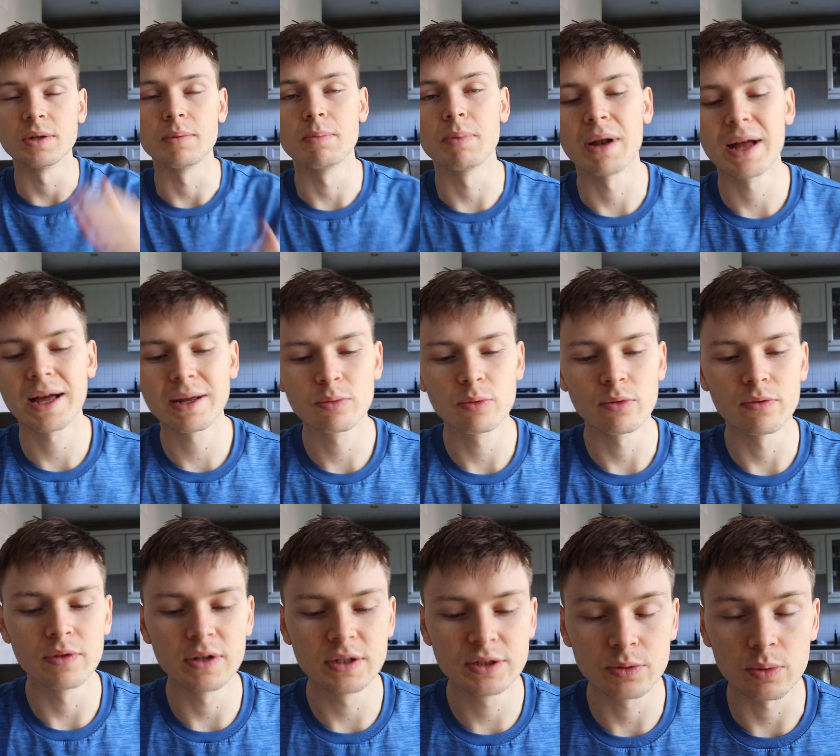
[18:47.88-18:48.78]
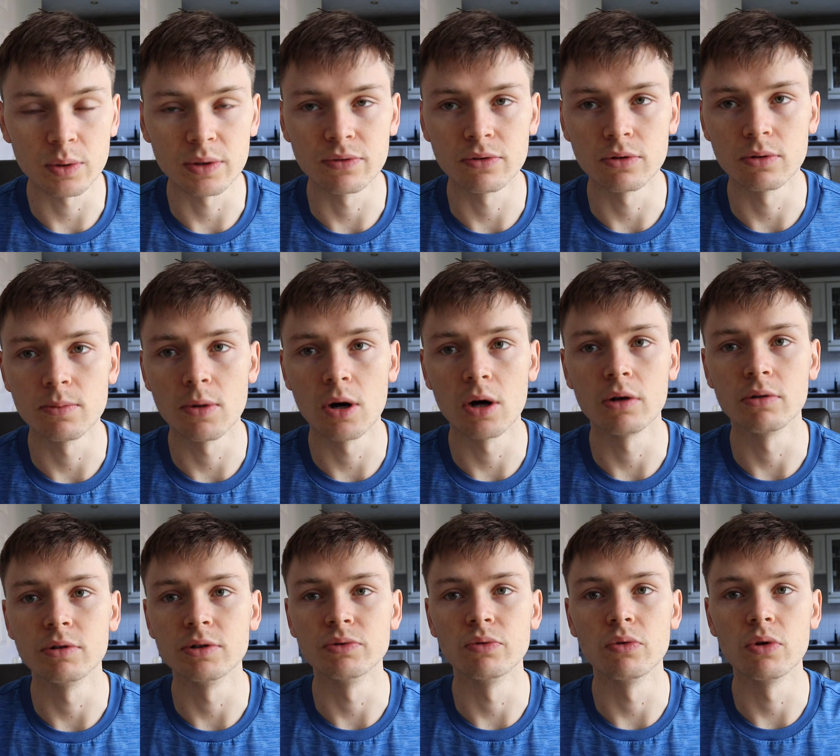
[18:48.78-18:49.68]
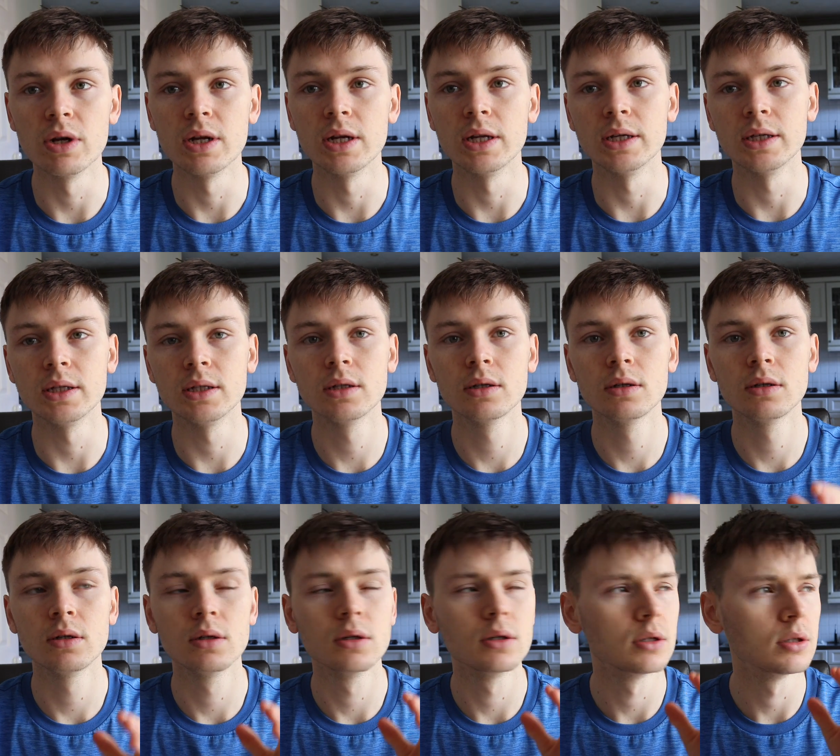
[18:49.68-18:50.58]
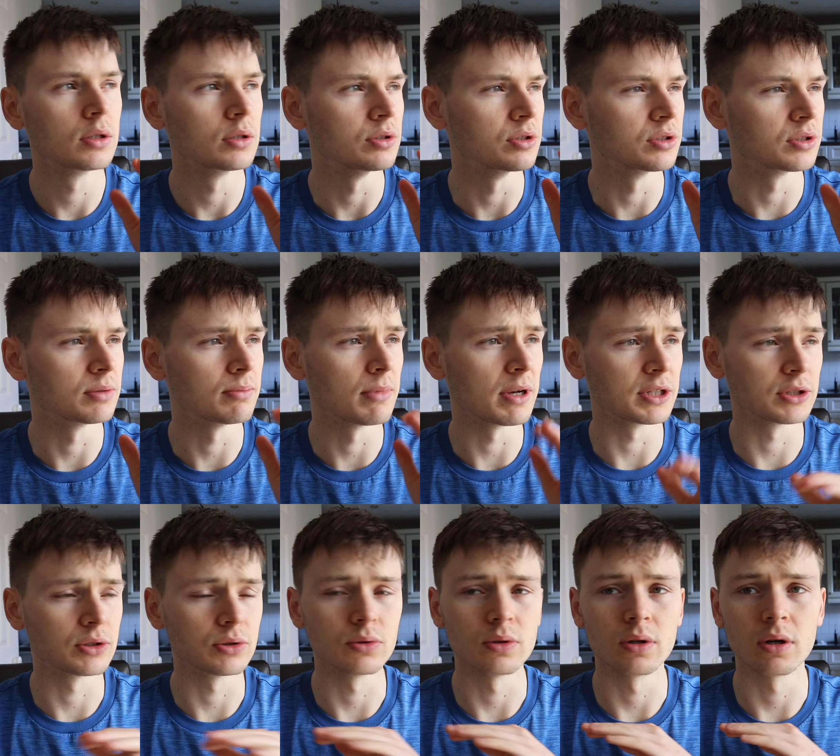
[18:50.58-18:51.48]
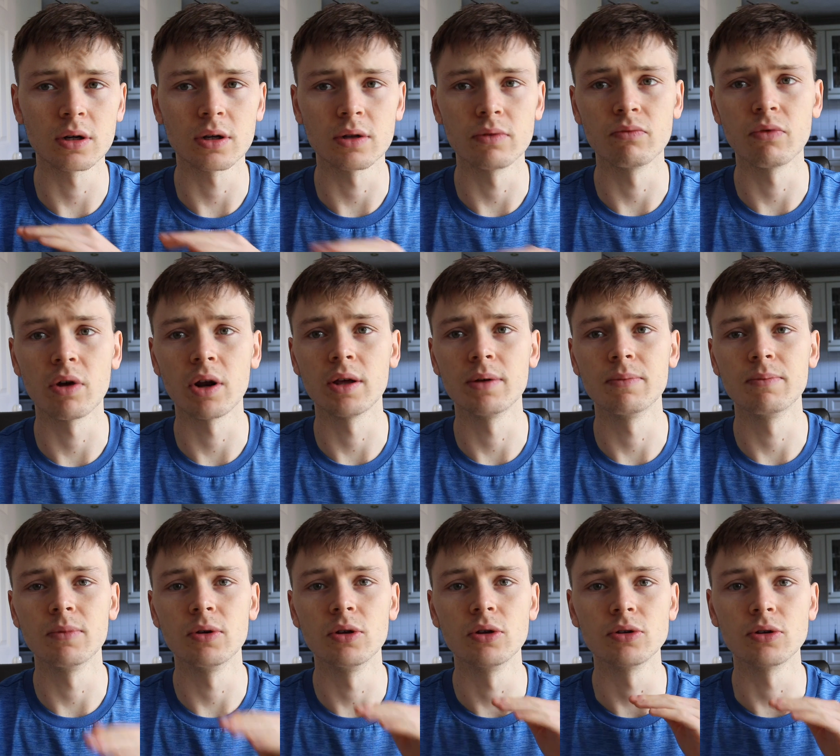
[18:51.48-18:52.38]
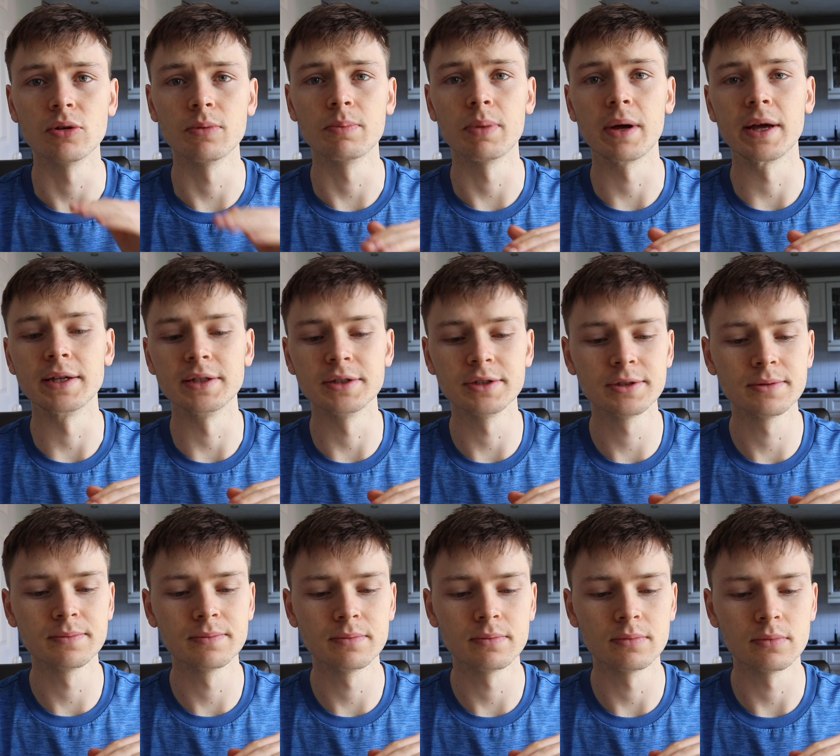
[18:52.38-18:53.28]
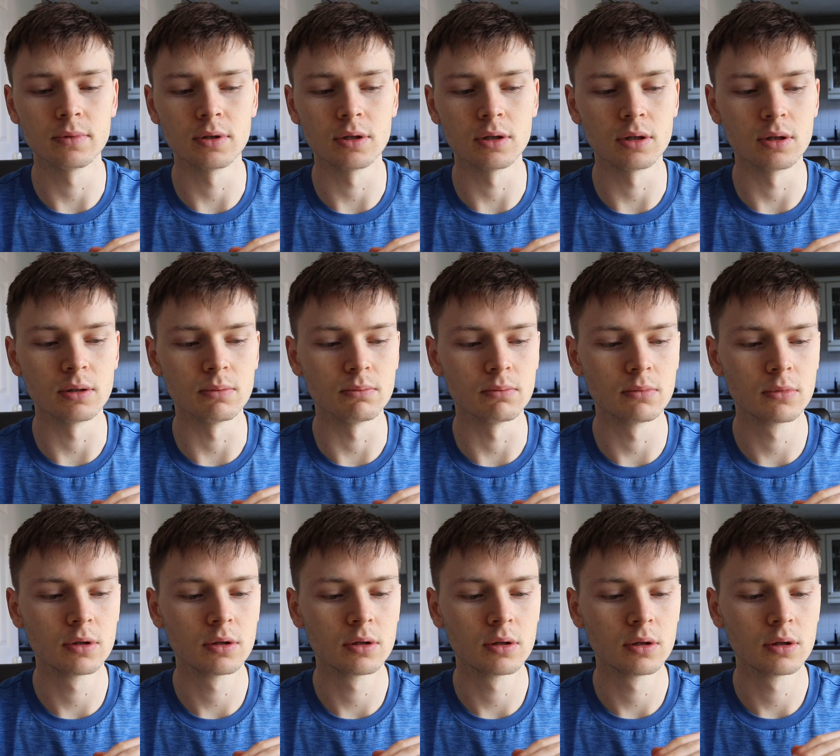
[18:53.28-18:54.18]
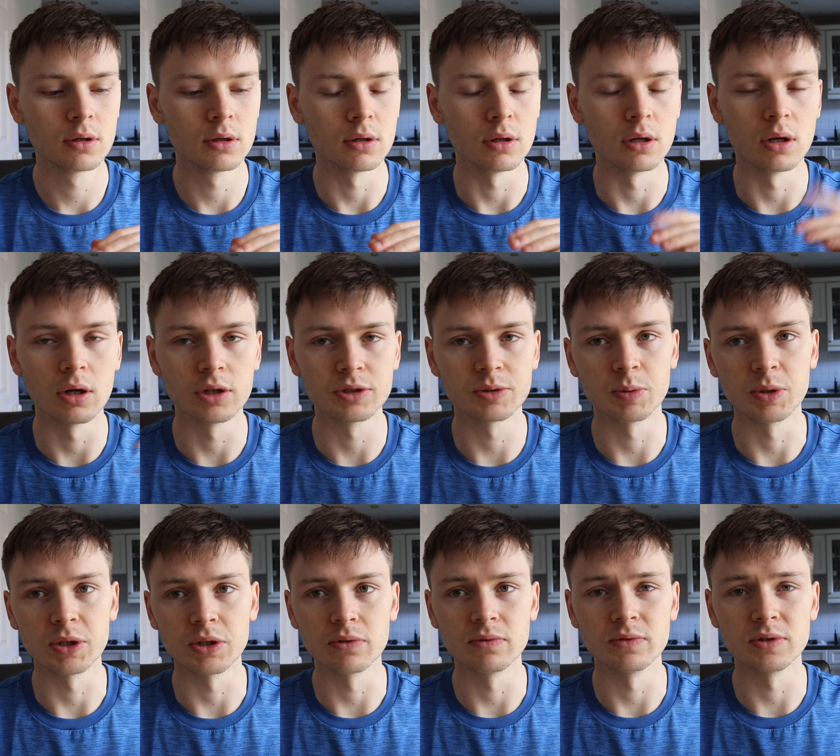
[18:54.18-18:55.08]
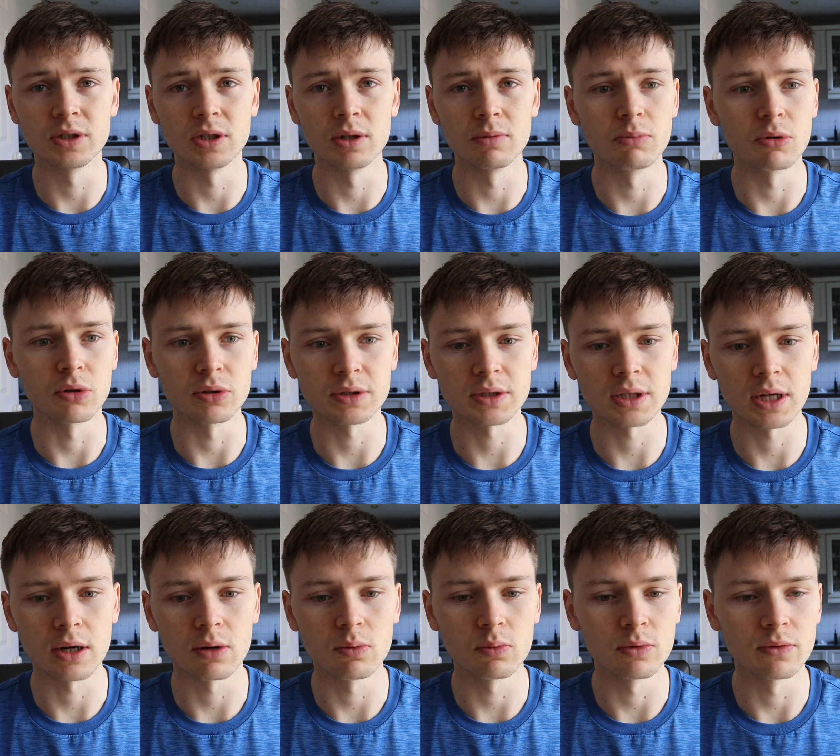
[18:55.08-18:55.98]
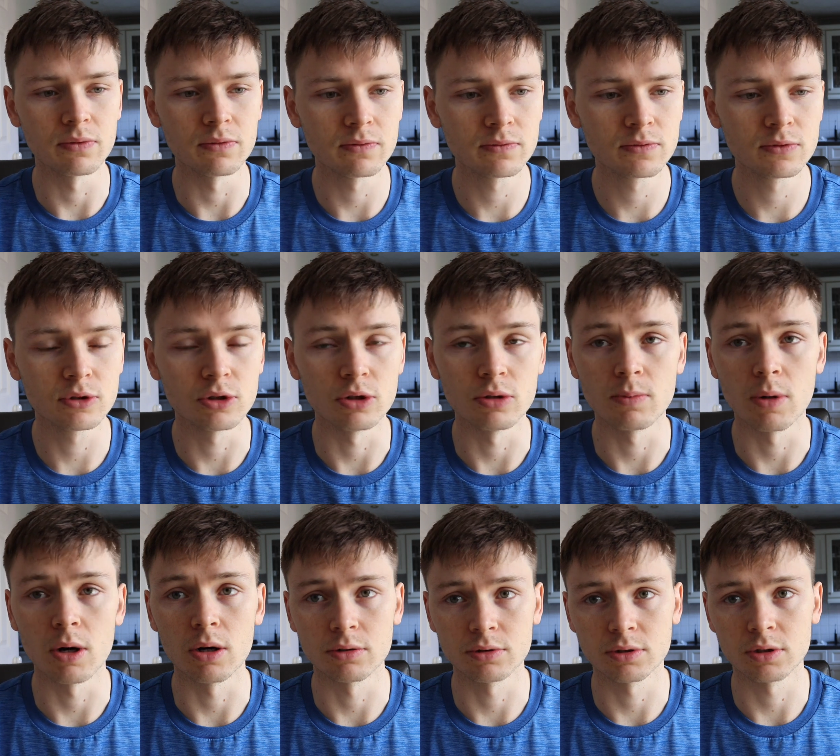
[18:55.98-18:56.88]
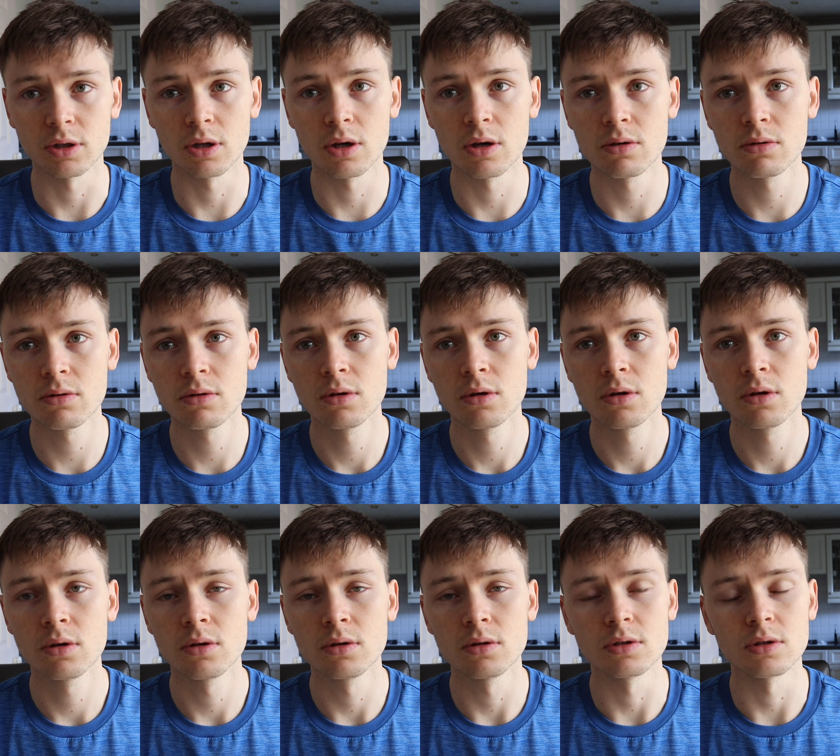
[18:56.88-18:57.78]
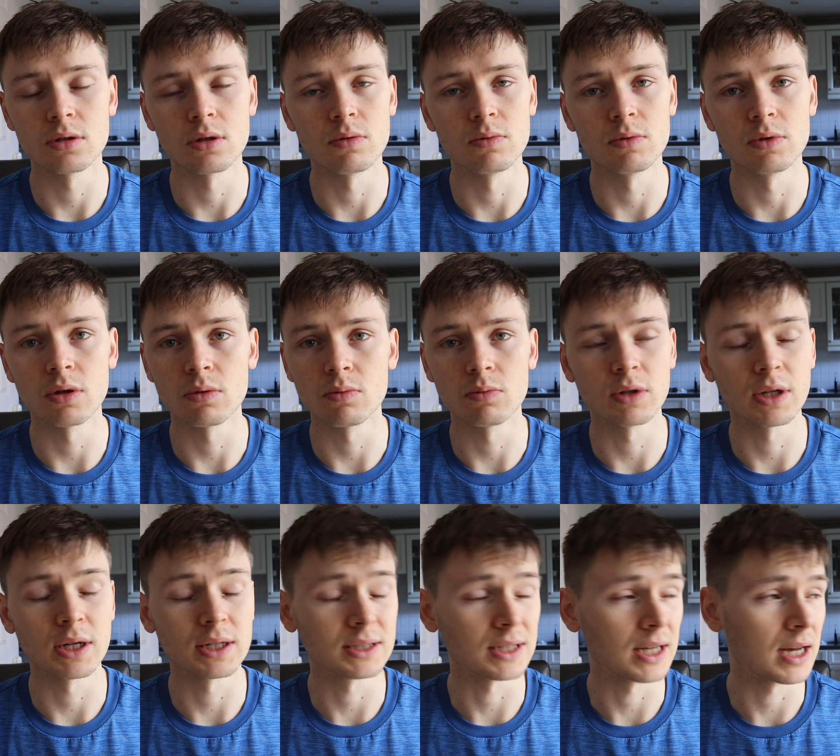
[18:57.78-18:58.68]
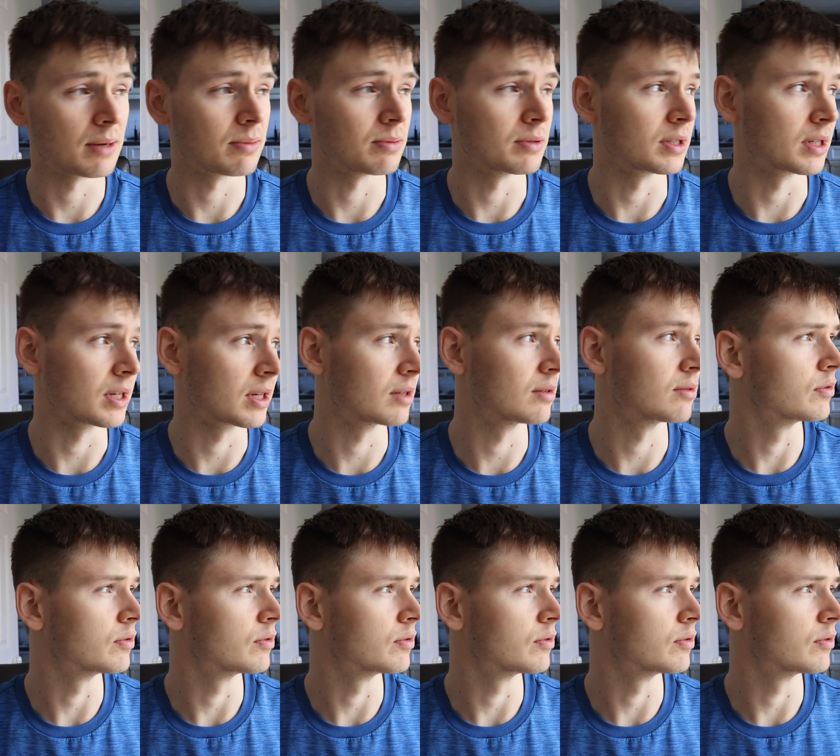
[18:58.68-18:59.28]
So the plan with this 24 miler is really just to make sure that I can run it at a good pace. Last week obviously I bonked out with 2 miles to go, so we don't want that to happen again.